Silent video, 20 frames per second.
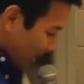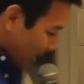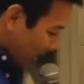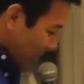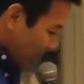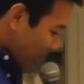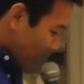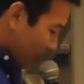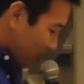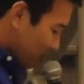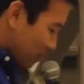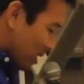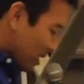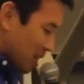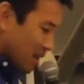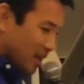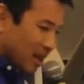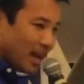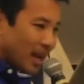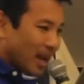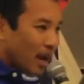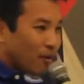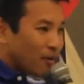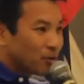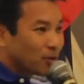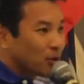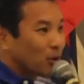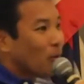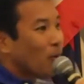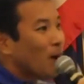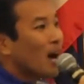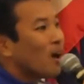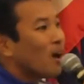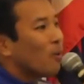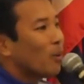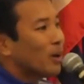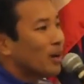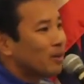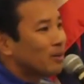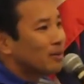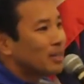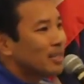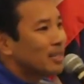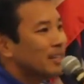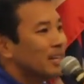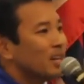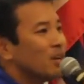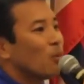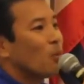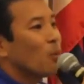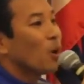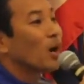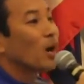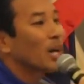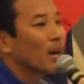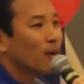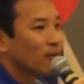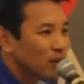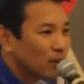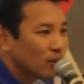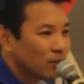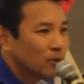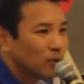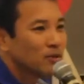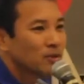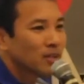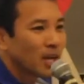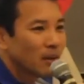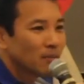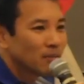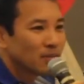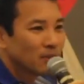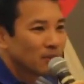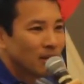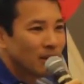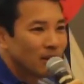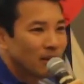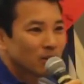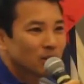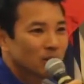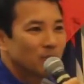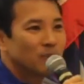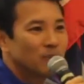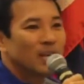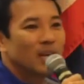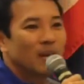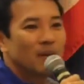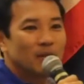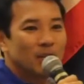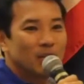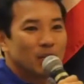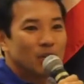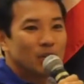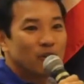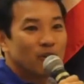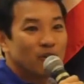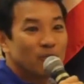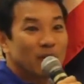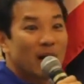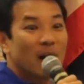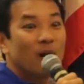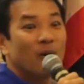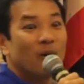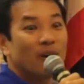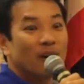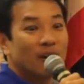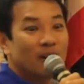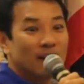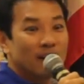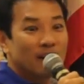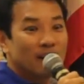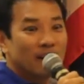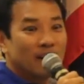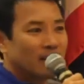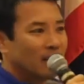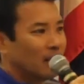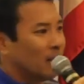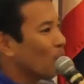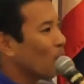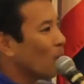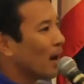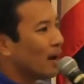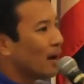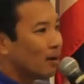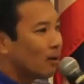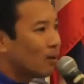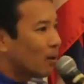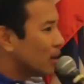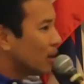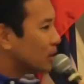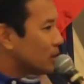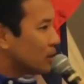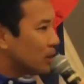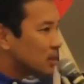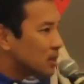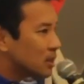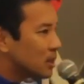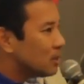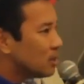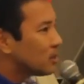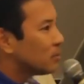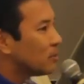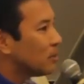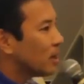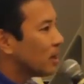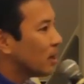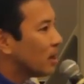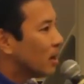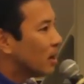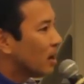And then after a while, when it didn't work after a few times, it also became an issue of power. Like, hey, why aren't you listening to me?